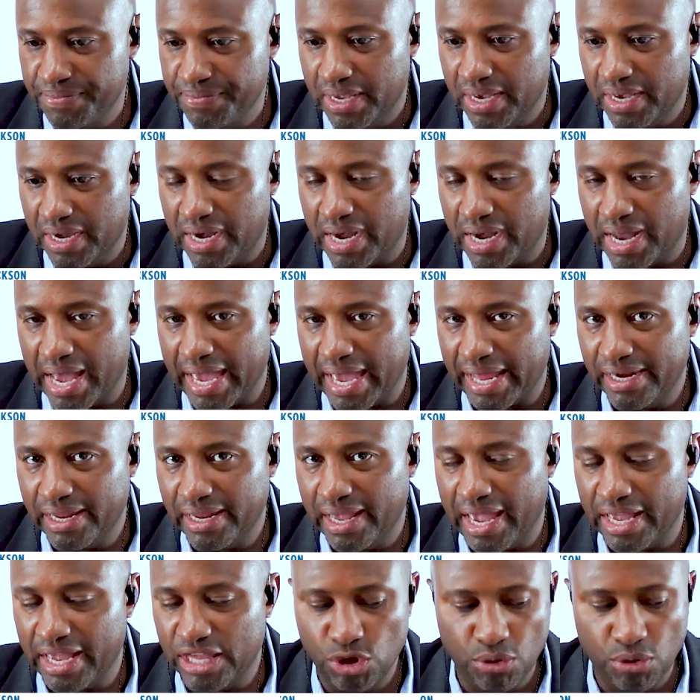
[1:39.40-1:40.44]
And
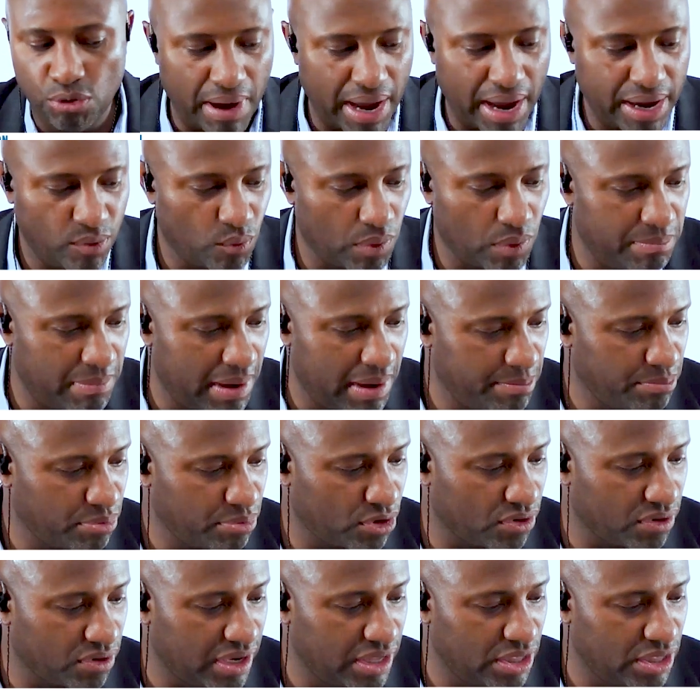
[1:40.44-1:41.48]
you might
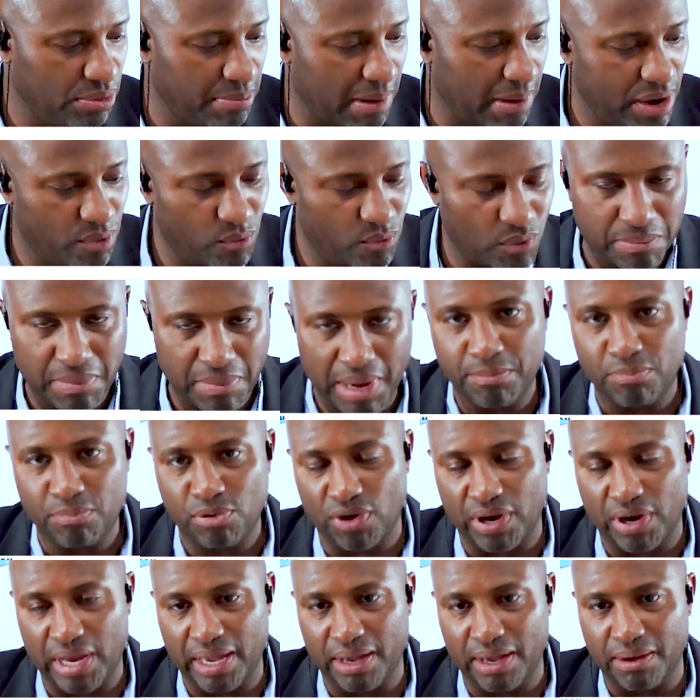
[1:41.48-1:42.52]
remember
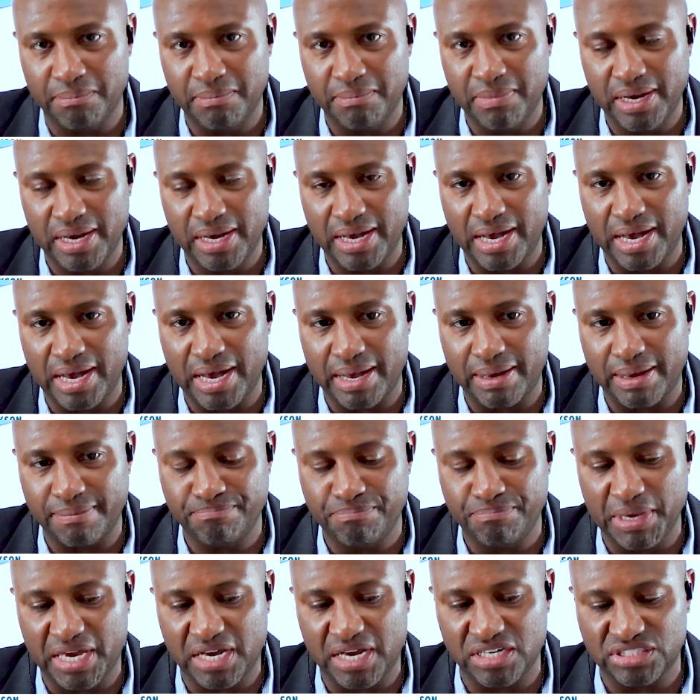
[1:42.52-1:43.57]
him
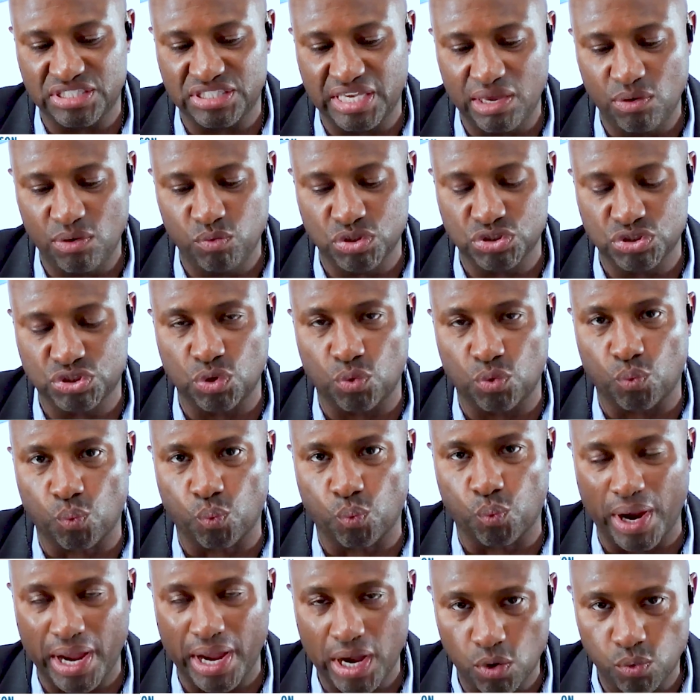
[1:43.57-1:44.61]
because he was
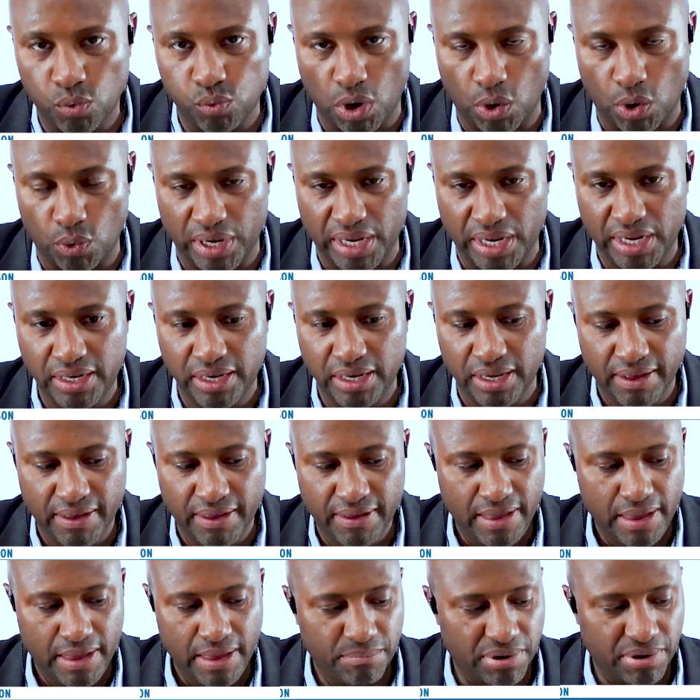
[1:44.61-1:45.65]
railroaded
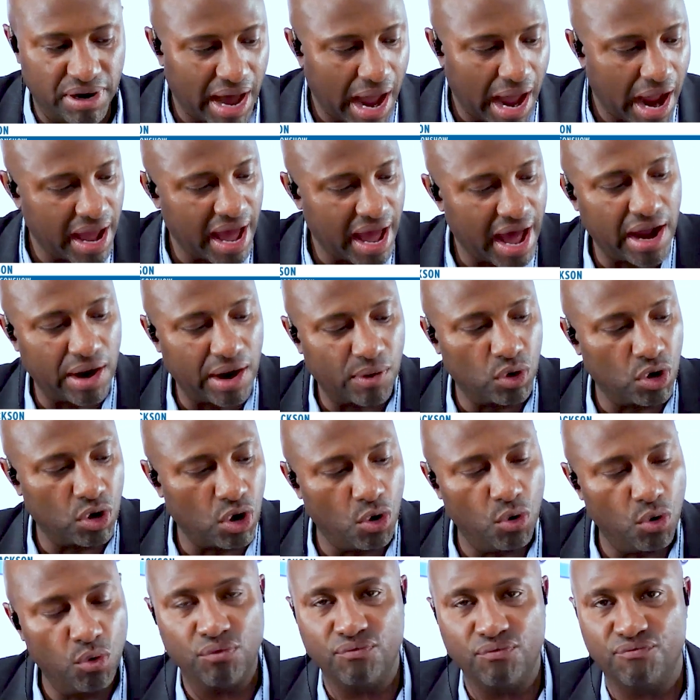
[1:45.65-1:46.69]
by our
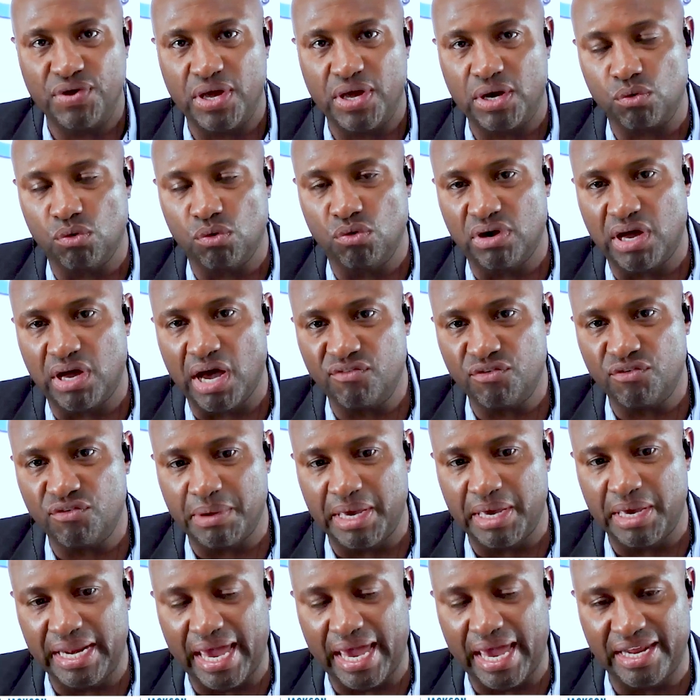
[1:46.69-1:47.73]
own federal
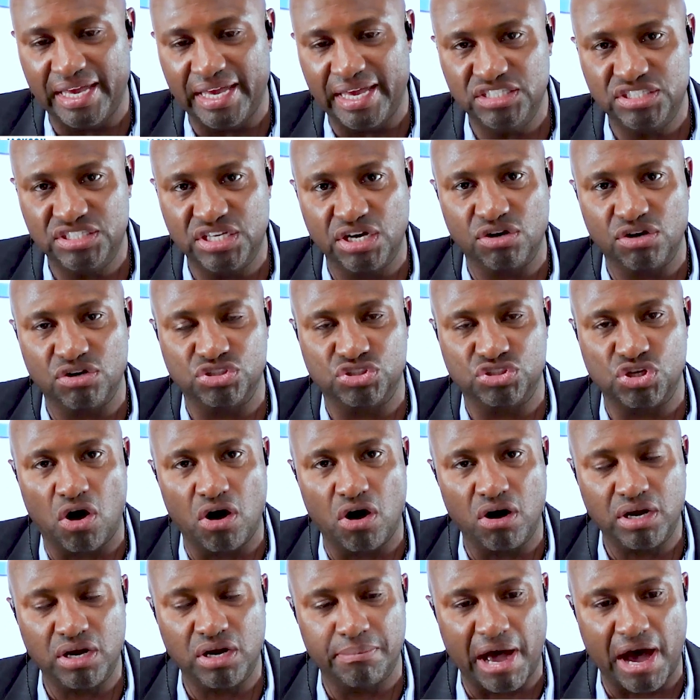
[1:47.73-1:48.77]
government, and he's here to
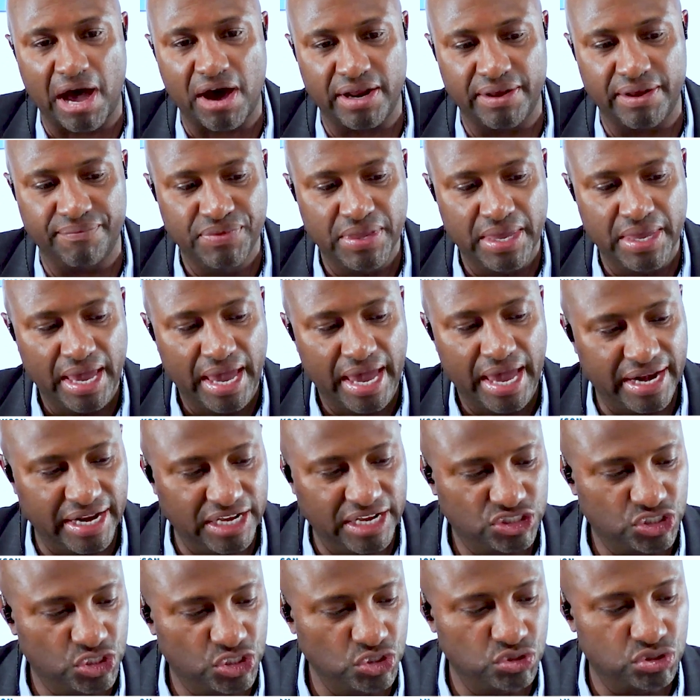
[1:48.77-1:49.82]
talk about it and
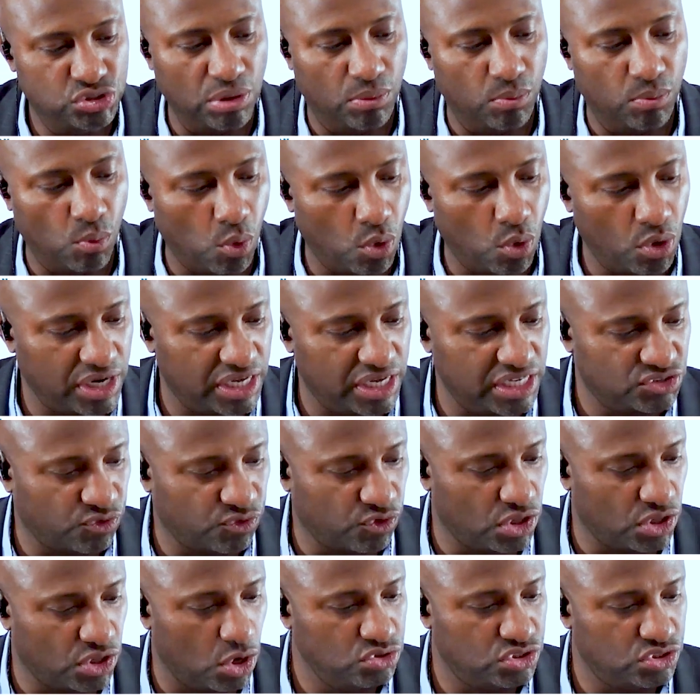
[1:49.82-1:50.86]
issue some warnings
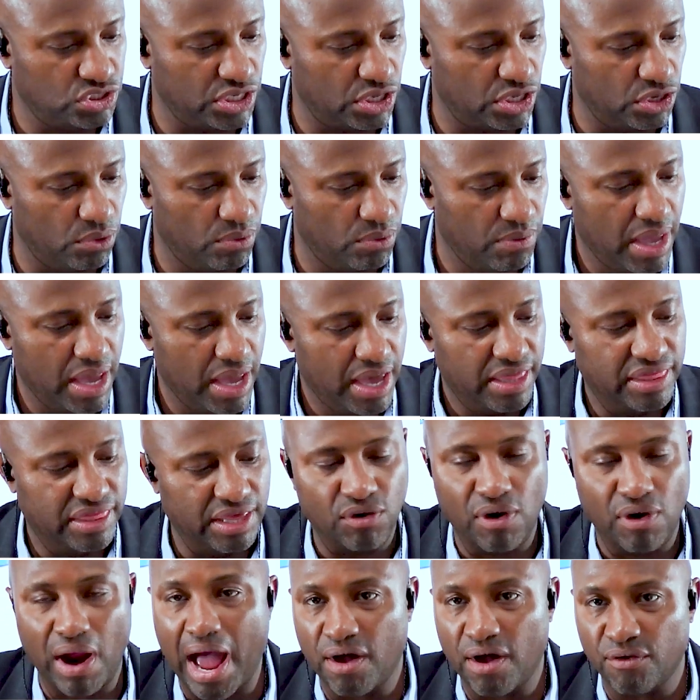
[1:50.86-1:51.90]
for those of you that
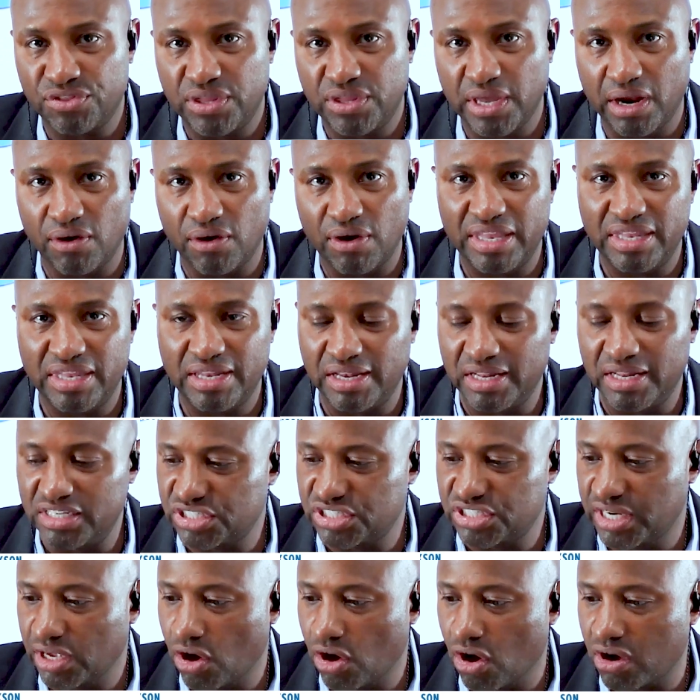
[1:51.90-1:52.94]
are out there in the
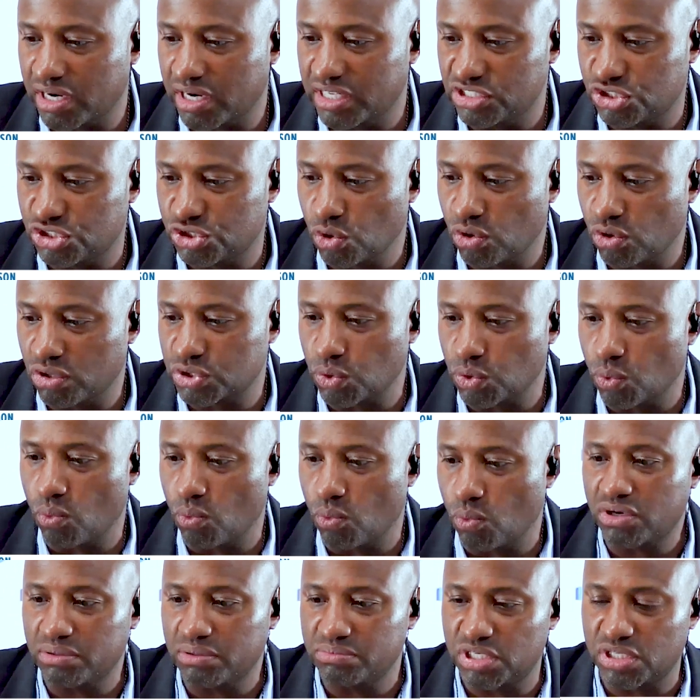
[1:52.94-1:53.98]
listening audience. George,
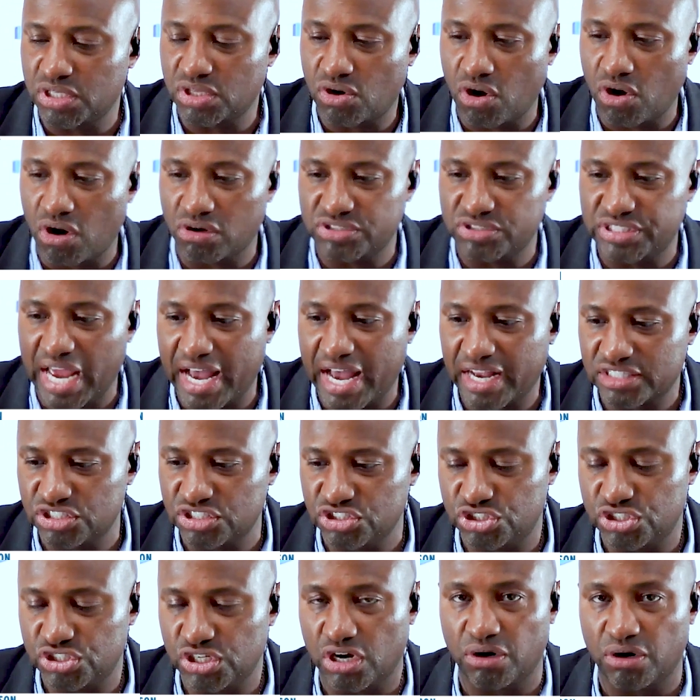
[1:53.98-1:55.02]
welcome to the Carl
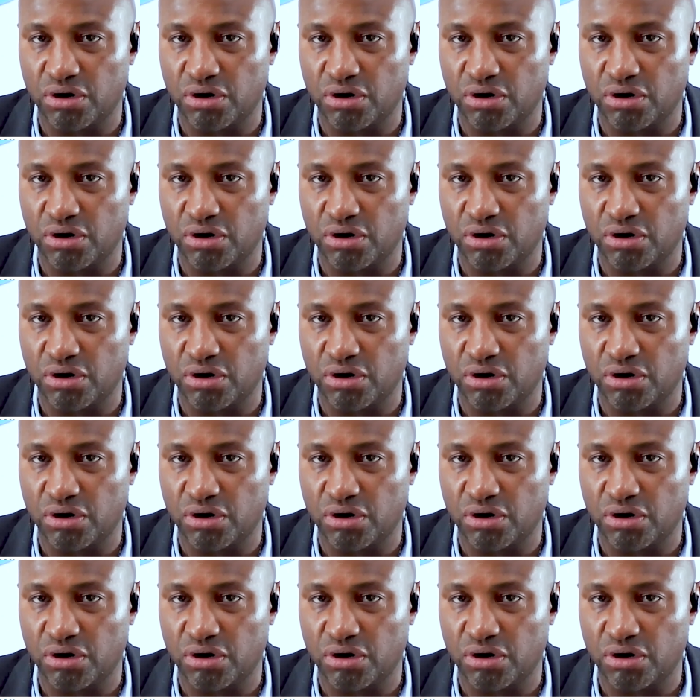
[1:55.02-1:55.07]
Jackson Show.